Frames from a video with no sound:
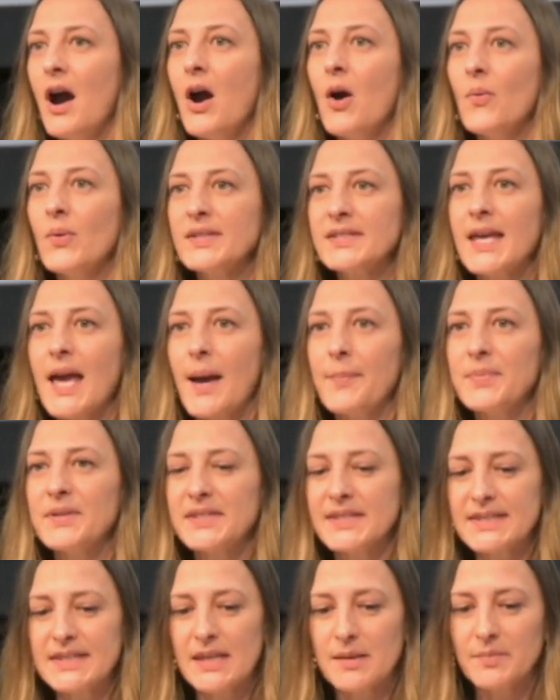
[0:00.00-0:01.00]
always
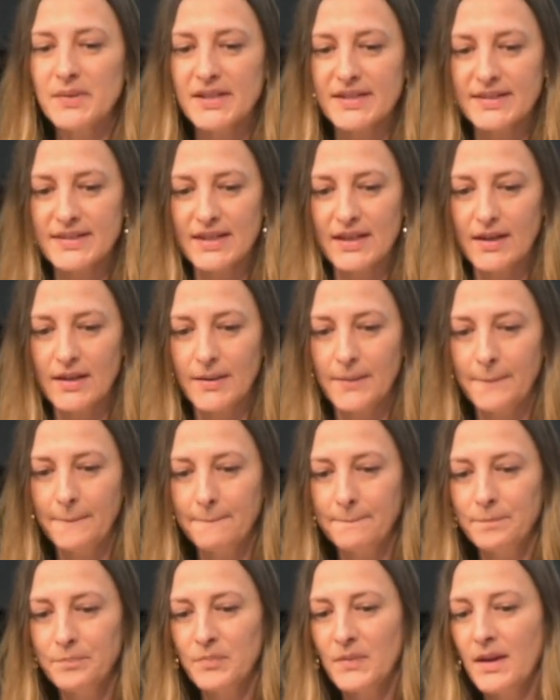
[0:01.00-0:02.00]
happens seamlessly.
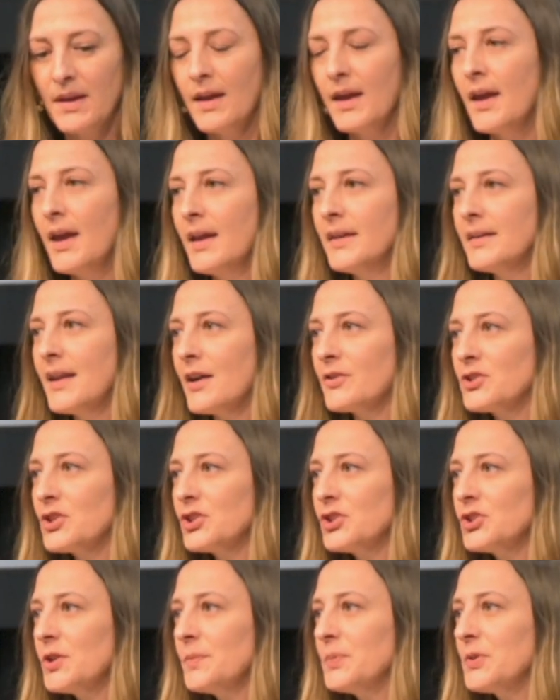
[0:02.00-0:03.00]
Now,
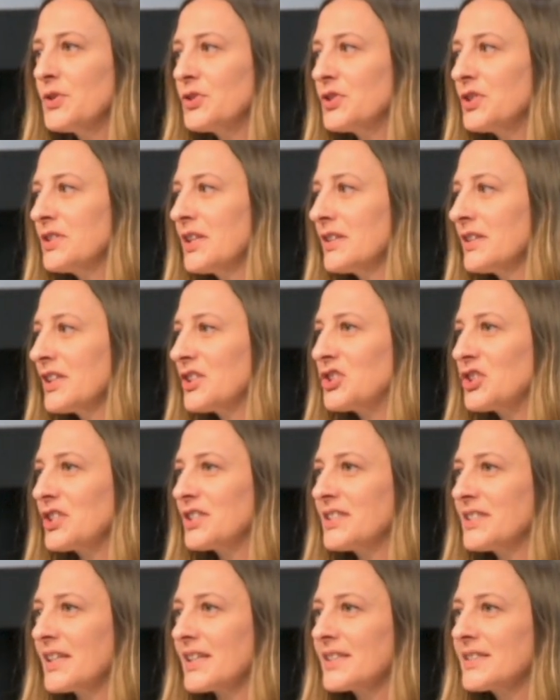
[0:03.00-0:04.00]
distribution and
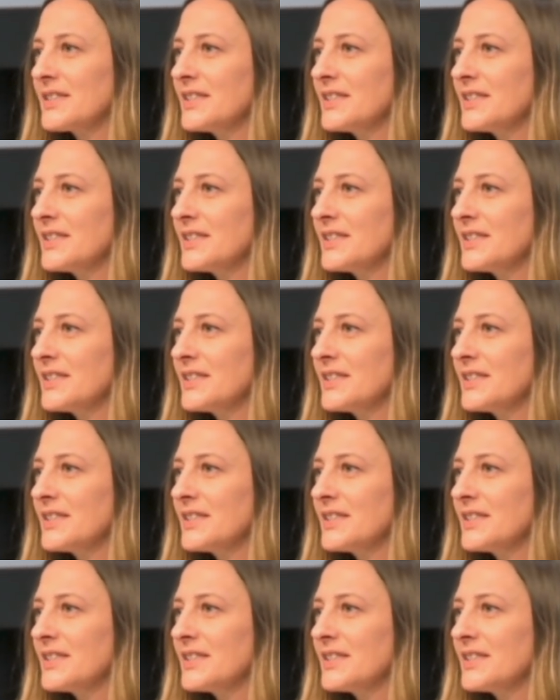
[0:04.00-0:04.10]
logistics.